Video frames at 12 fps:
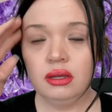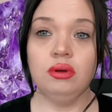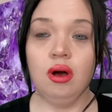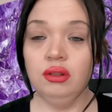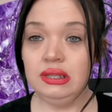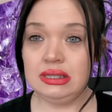
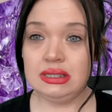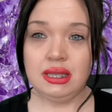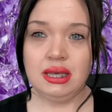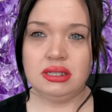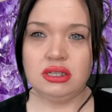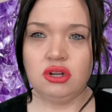all these
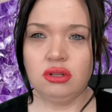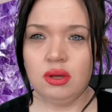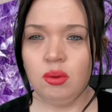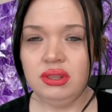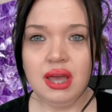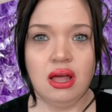things and you're like,
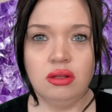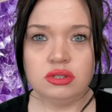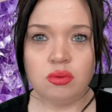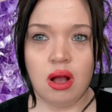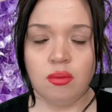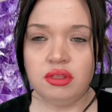what the hell is
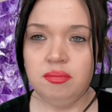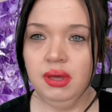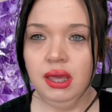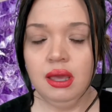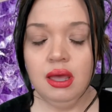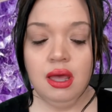wrong with
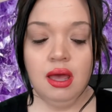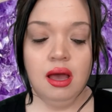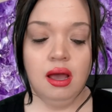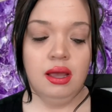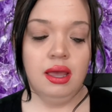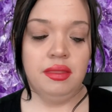me?
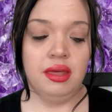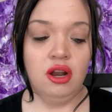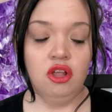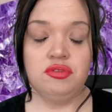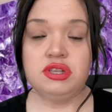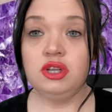And then
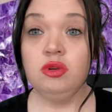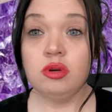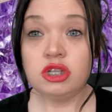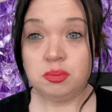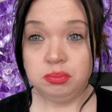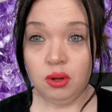all of a sudden you
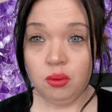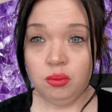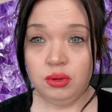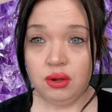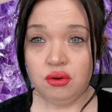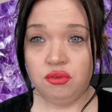explode
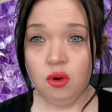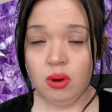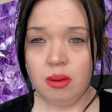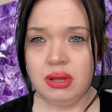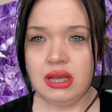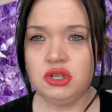out of
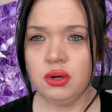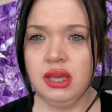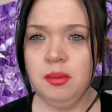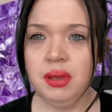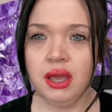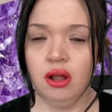nowhere because you're
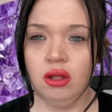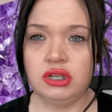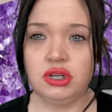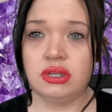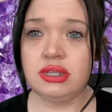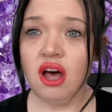keeping it all on
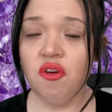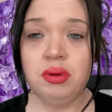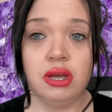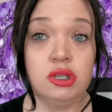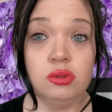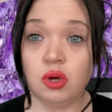yourself
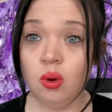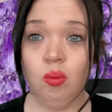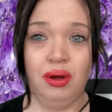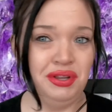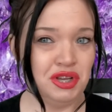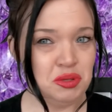because you don't
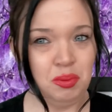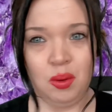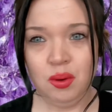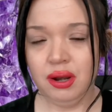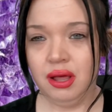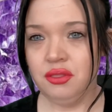want to
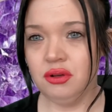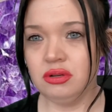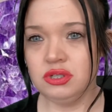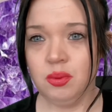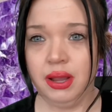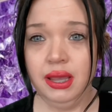explode on
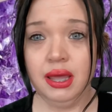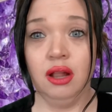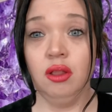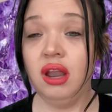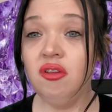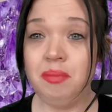others, right? And a
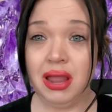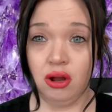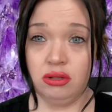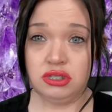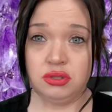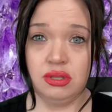lot of
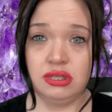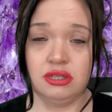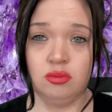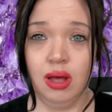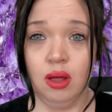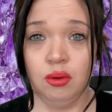parents do this
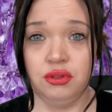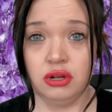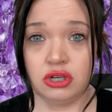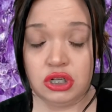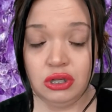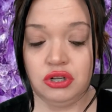as well with our
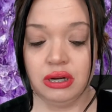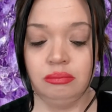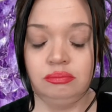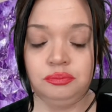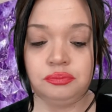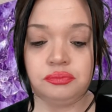children.